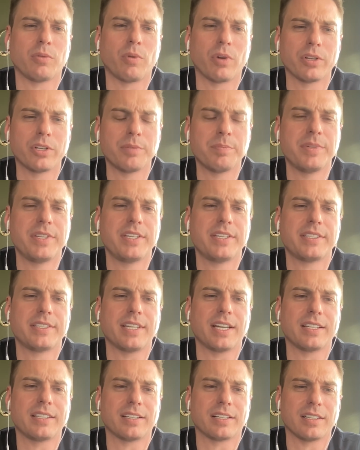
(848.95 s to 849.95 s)
wannabes
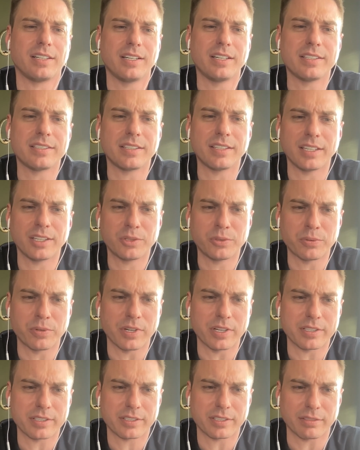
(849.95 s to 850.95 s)
that are listening to
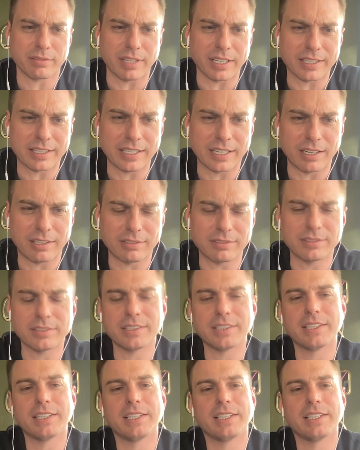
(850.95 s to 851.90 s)
us right now,